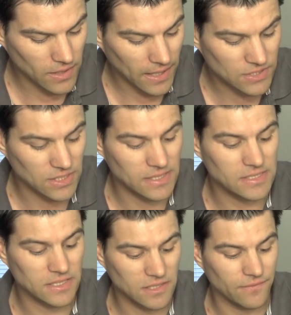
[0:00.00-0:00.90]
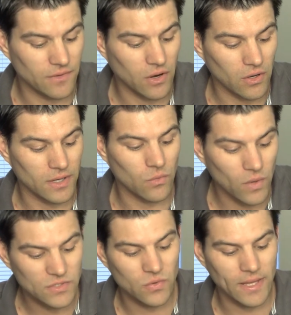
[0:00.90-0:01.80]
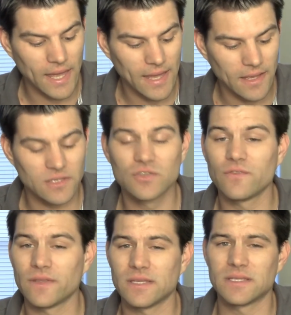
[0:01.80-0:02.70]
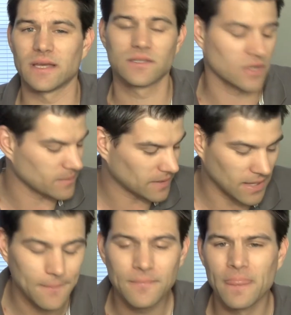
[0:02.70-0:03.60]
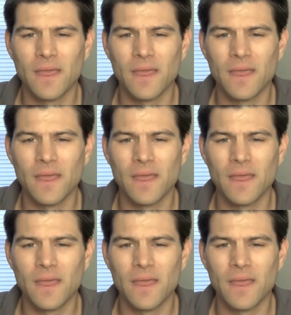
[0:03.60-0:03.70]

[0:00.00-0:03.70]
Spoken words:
actually the 128 and 256. Sorry about that.